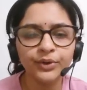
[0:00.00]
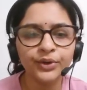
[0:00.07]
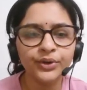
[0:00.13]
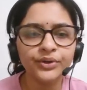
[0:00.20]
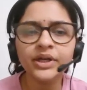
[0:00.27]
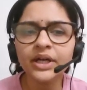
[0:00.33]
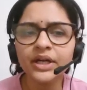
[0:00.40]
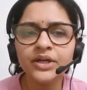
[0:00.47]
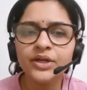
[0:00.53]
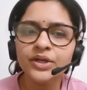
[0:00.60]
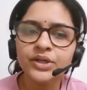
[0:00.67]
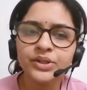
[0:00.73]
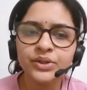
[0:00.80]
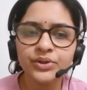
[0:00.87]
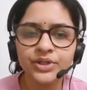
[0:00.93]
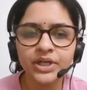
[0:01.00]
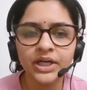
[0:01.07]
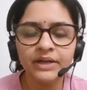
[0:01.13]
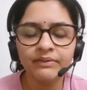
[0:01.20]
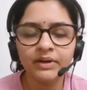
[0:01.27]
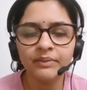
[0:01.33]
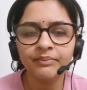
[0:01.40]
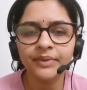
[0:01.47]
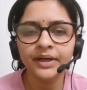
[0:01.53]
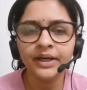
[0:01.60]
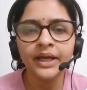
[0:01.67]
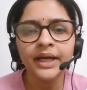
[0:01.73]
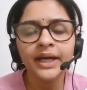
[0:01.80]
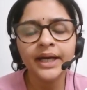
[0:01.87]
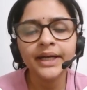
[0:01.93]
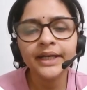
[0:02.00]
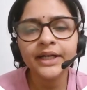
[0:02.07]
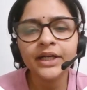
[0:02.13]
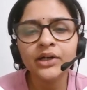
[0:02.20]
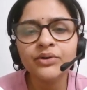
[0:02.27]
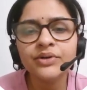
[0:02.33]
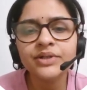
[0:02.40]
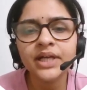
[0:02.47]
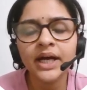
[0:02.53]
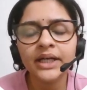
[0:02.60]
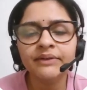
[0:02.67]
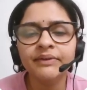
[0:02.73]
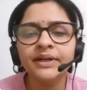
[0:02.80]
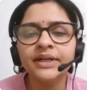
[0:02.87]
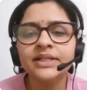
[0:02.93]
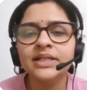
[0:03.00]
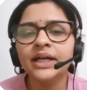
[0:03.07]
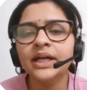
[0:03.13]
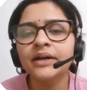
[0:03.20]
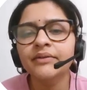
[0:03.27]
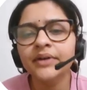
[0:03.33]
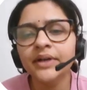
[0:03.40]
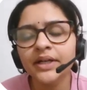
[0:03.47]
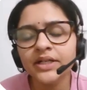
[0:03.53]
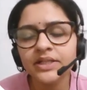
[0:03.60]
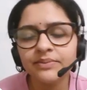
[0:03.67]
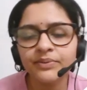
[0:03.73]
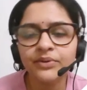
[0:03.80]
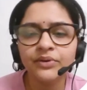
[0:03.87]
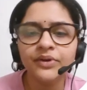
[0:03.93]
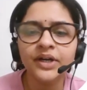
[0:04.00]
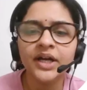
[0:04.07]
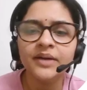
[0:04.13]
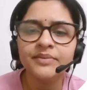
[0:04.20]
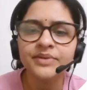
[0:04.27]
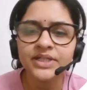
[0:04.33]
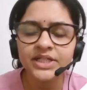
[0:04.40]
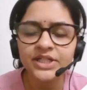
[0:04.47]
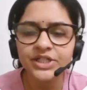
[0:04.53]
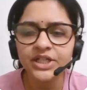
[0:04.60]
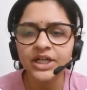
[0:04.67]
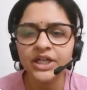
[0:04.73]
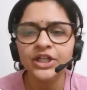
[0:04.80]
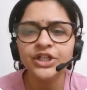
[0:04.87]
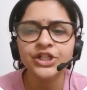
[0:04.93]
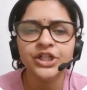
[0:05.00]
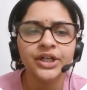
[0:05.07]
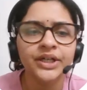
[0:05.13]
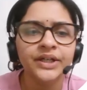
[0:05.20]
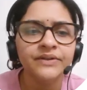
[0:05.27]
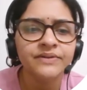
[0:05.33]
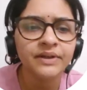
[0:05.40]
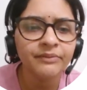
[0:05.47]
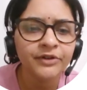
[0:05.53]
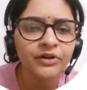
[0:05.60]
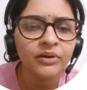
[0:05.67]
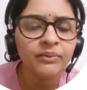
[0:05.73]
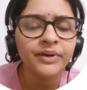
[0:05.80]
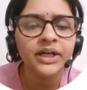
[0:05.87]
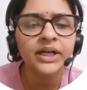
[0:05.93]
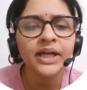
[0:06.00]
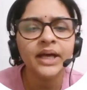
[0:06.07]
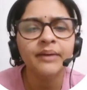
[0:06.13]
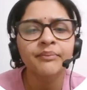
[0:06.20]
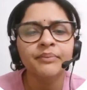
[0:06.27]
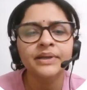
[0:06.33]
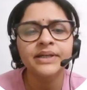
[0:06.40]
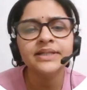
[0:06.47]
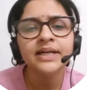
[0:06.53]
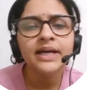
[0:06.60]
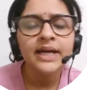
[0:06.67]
to the social development. It includes activities like awareness programs, teaching initiatives, environmental campaigns,